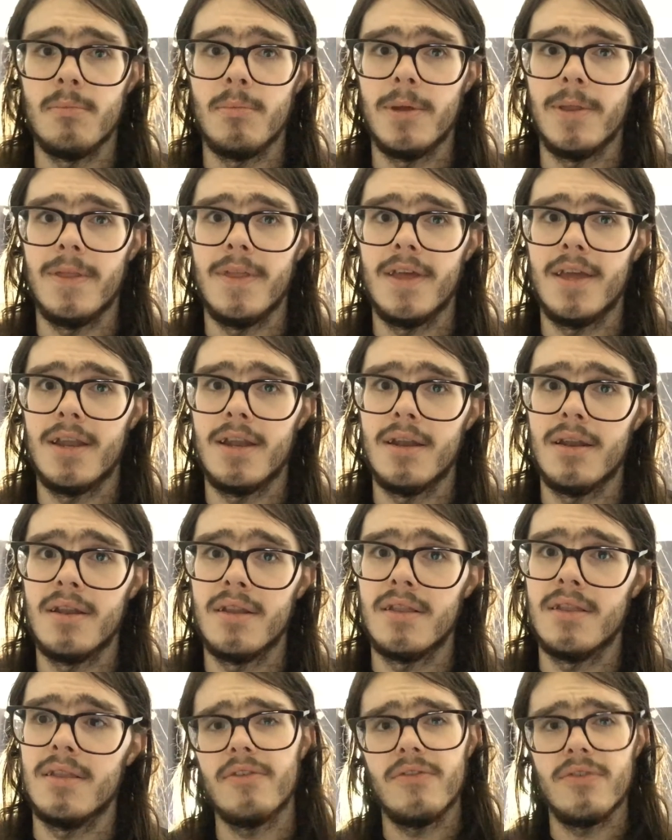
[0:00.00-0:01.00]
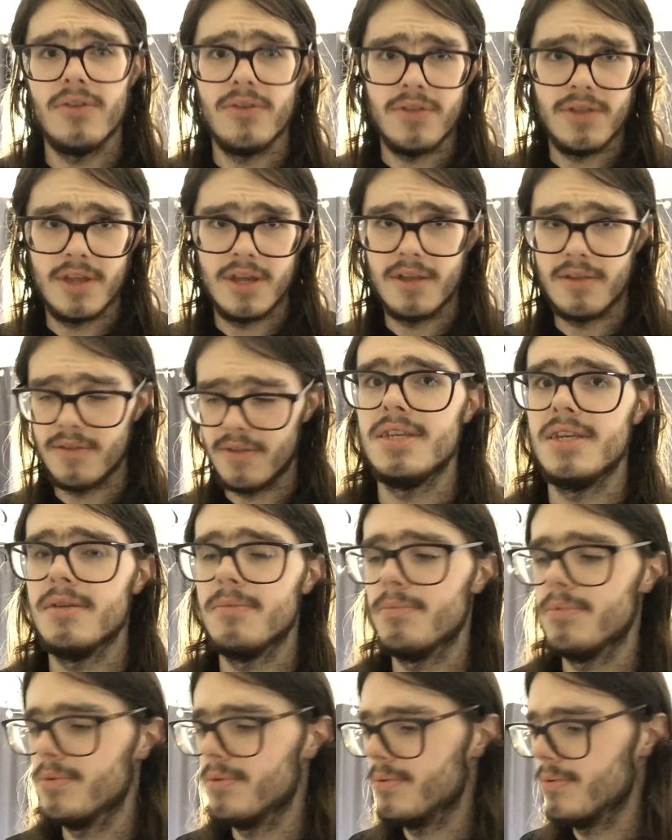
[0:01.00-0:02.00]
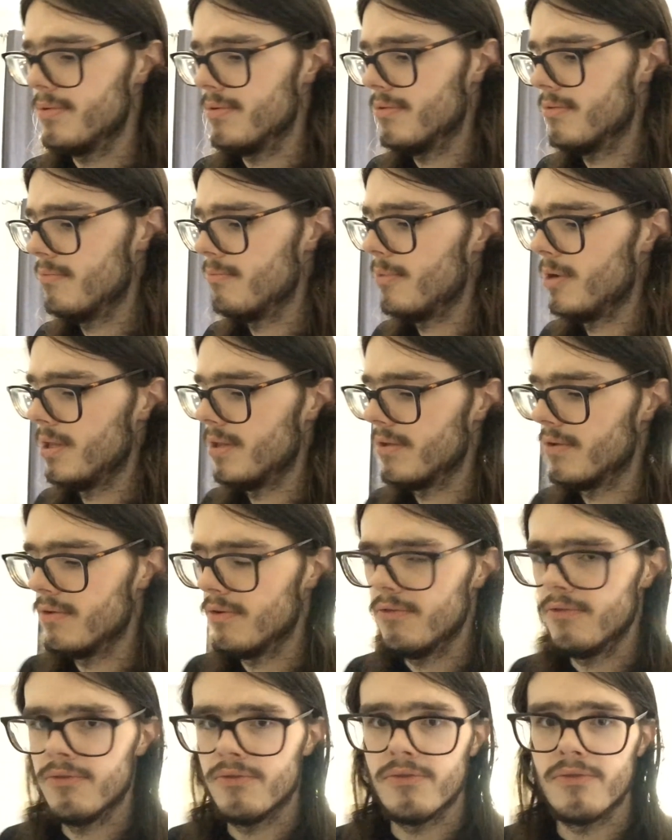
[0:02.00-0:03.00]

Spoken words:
But then a few things that tip Mullen off.